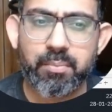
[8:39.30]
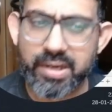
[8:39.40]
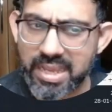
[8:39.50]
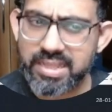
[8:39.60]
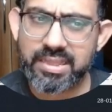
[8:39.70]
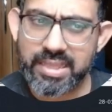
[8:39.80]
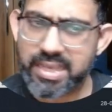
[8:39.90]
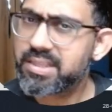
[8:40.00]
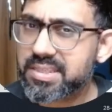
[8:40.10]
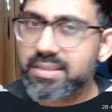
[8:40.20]
But I
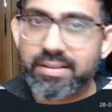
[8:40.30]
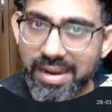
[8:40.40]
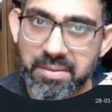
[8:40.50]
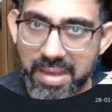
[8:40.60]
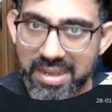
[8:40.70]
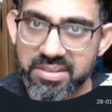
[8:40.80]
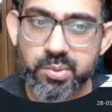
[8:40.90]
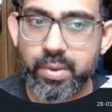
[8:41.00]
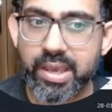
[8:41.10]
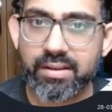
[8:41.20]
think this is the right
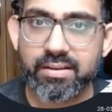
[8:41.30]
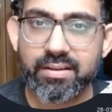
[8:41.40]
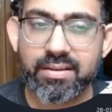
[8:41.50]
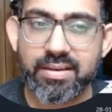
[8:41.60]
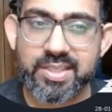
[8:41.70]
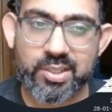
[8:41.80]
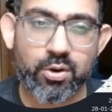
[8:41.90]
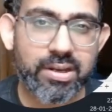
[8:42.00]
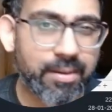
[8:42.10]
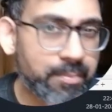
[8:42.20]
balance where it's
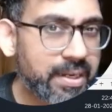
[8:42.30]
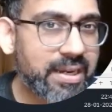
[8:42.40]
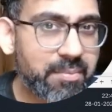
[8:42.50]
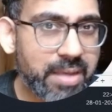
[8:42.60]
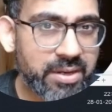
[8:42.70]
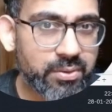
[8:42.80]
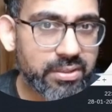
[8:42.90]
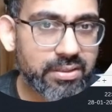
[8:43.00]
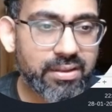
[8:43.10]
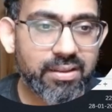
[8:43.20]
not completely manual,
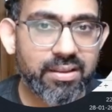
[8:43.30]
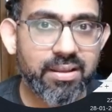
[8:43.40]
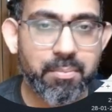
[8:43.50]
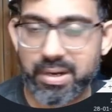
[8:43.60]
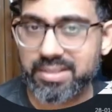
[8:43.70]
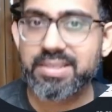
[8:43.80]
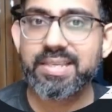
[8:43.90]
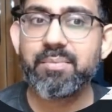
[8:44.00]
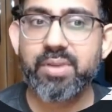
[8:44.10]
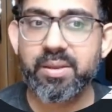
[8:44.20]
but at the
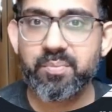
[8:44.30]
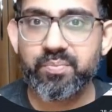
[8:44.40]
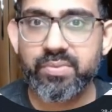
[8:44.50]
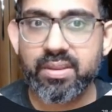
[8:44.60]
same time,